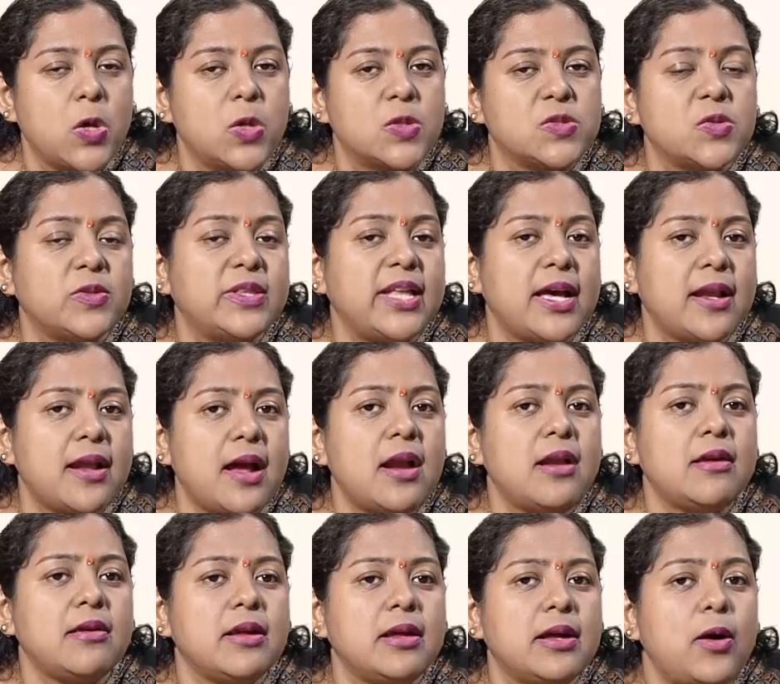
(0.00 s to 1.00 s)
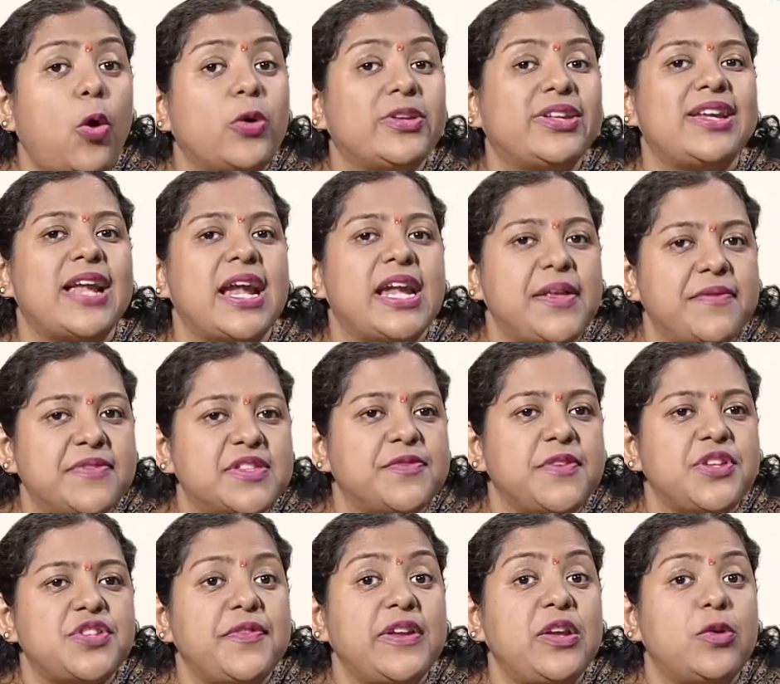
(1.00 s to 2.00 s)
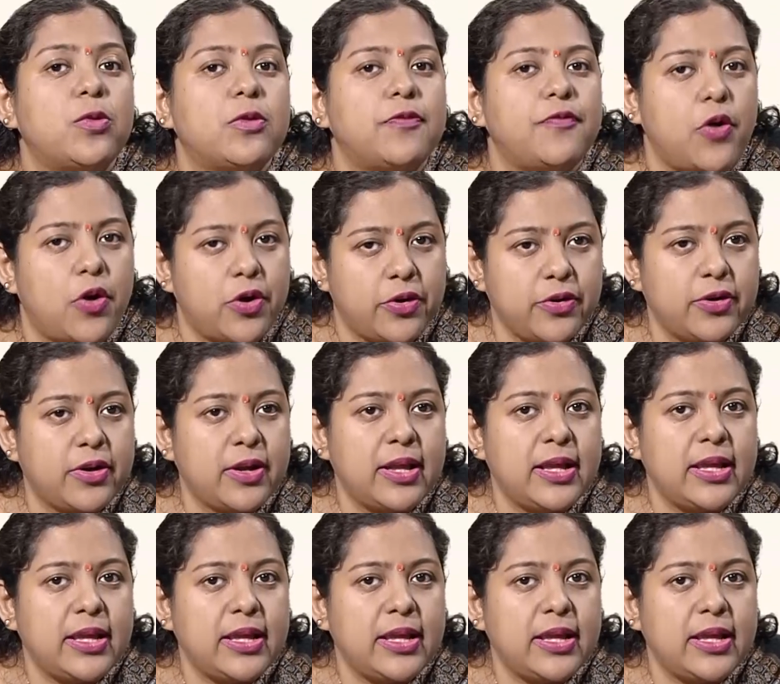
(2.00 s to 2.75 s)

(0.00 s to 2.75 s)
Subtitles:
So there are alternatives which we look for.